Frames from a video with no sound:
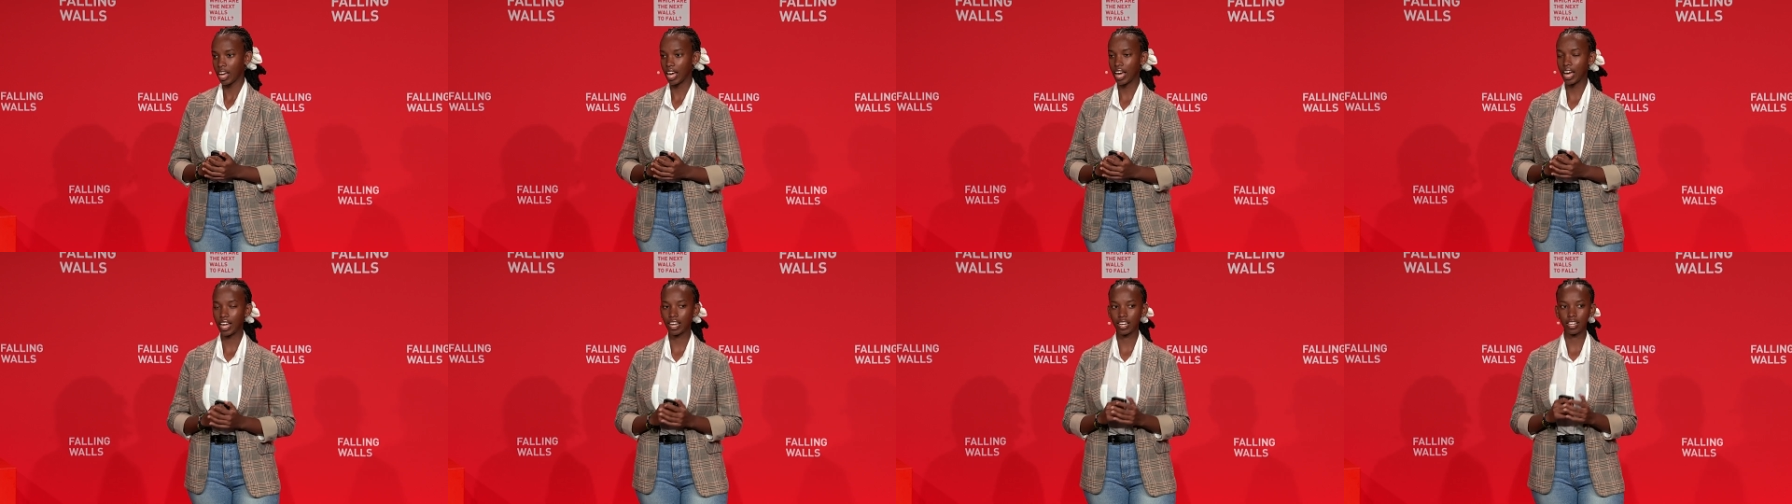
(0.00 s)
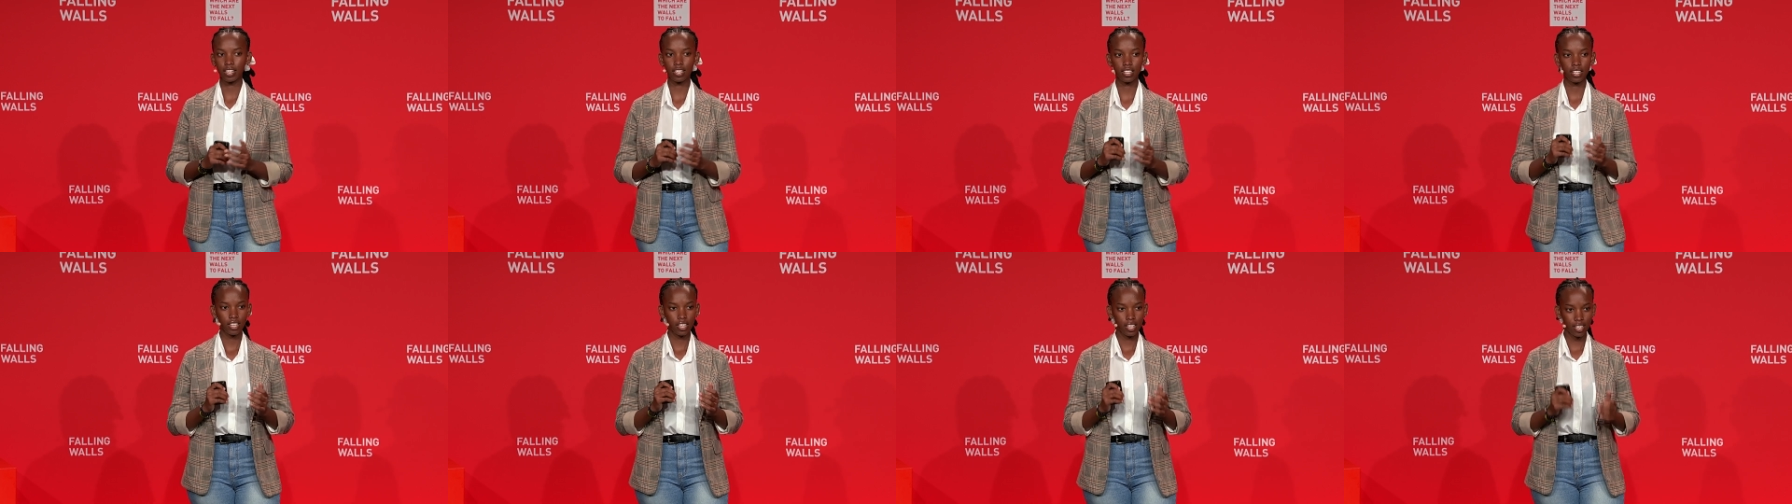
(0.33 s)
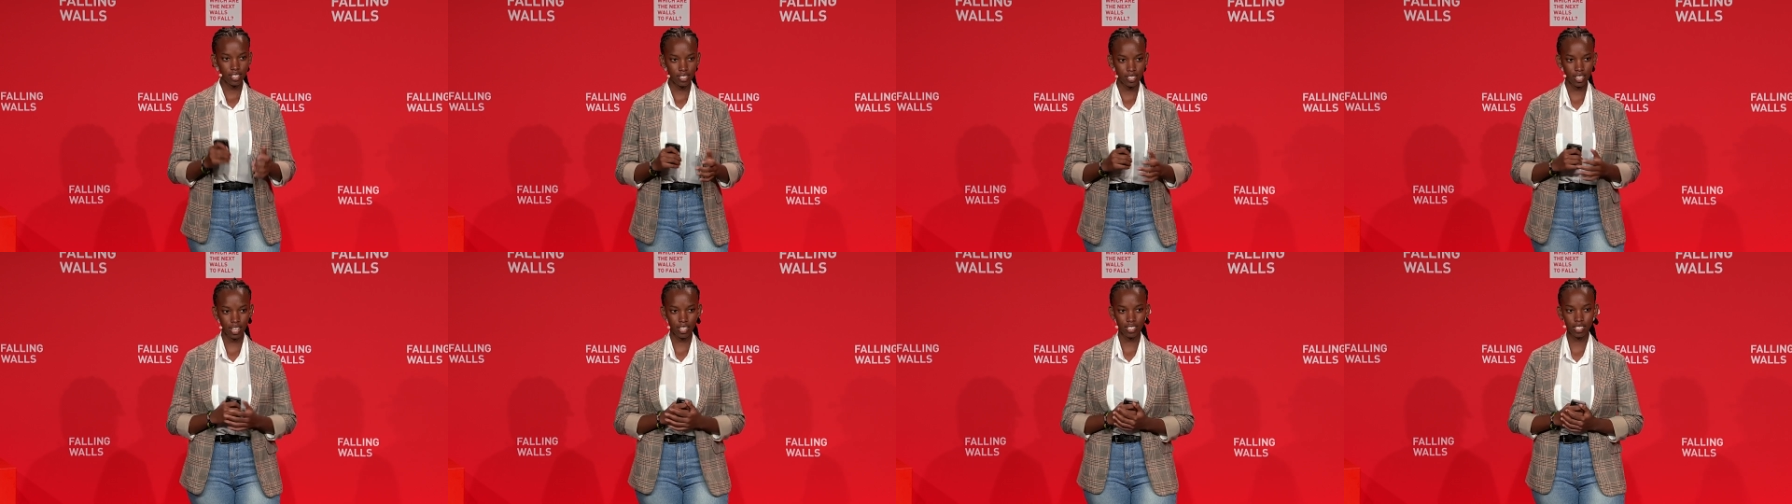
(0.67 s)
and
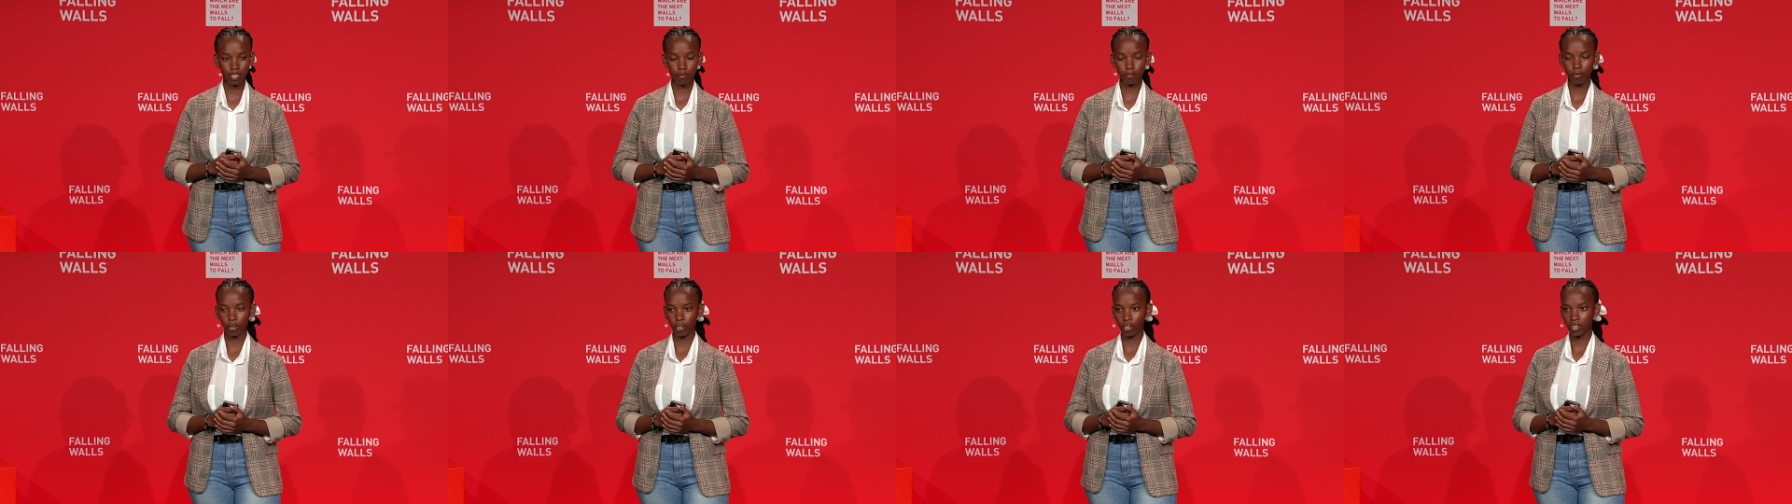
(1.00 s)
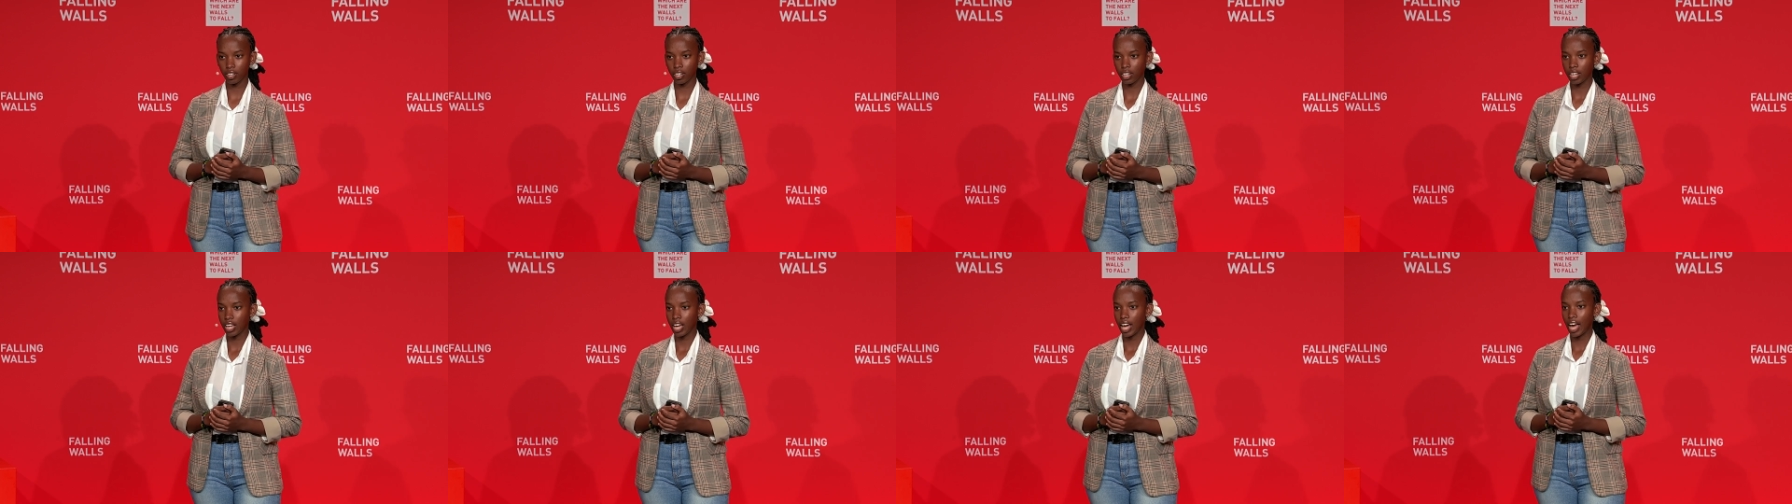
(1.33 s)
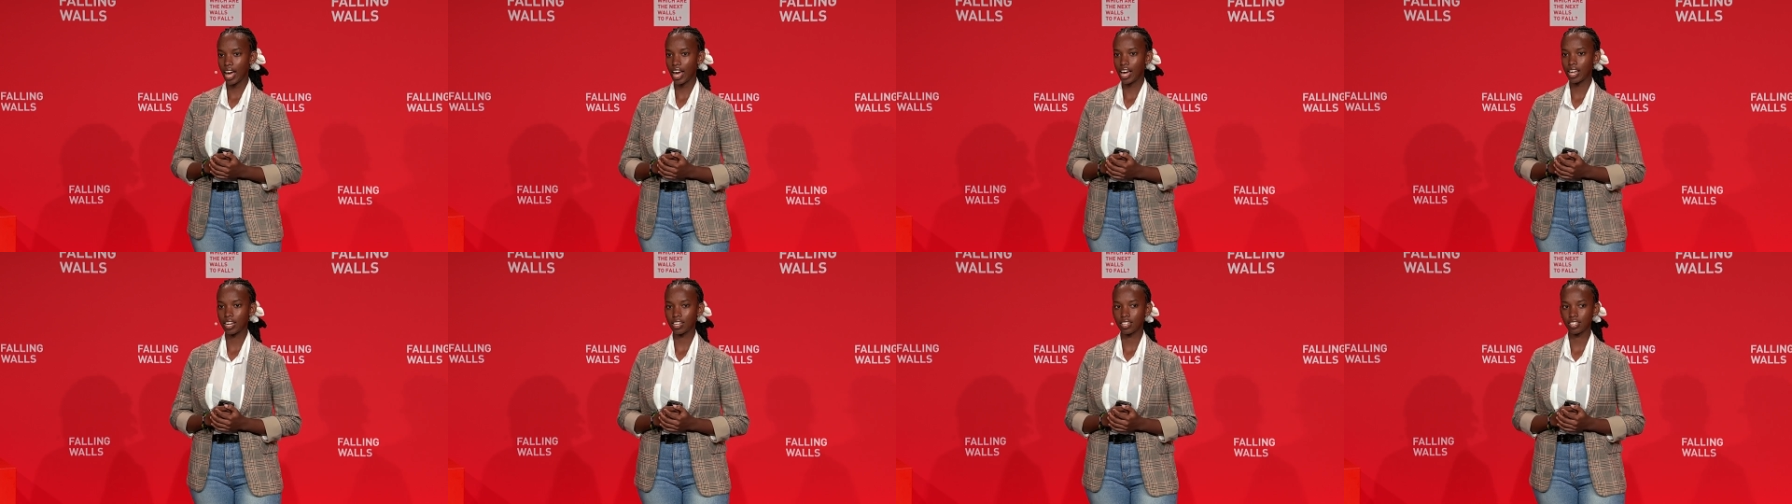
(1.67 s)
Zanzibar,
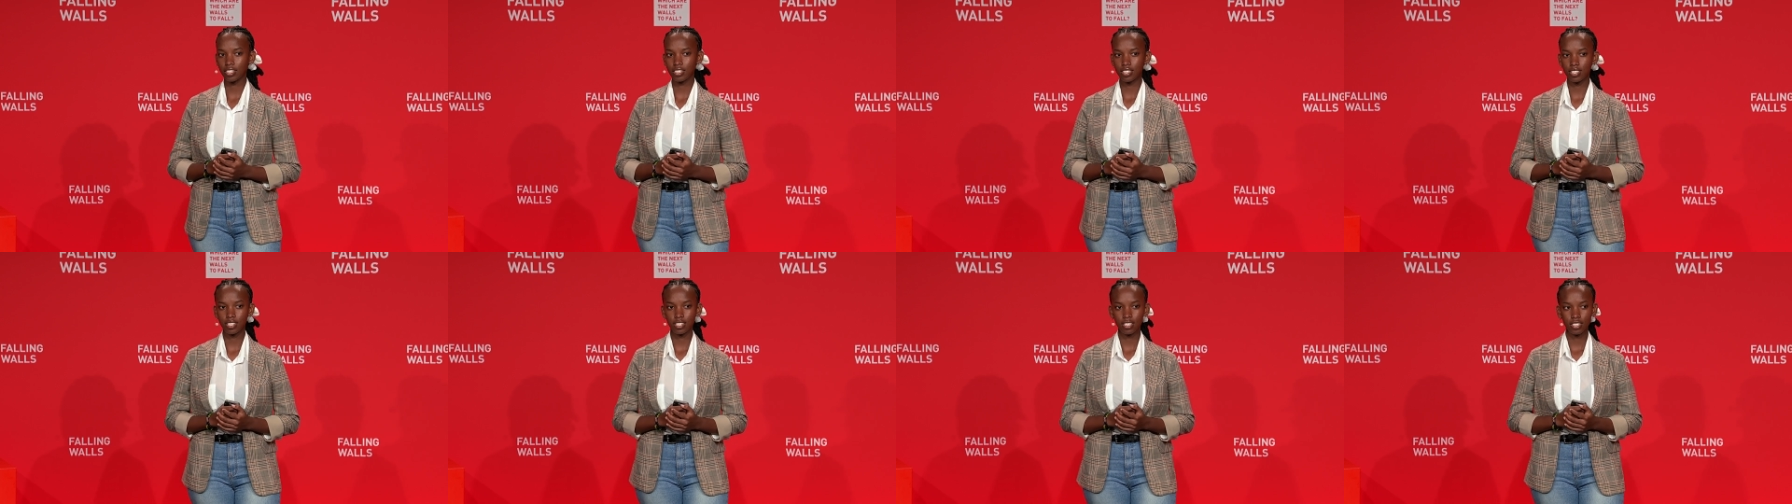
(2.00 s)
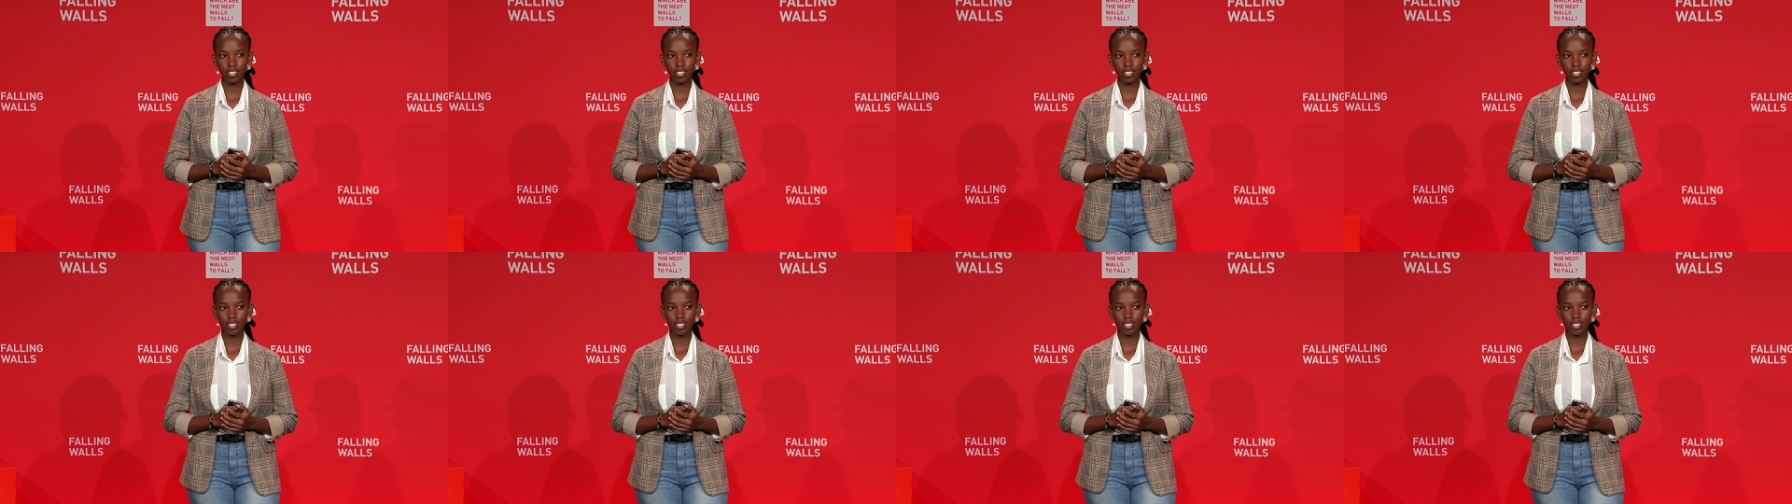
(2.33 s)
and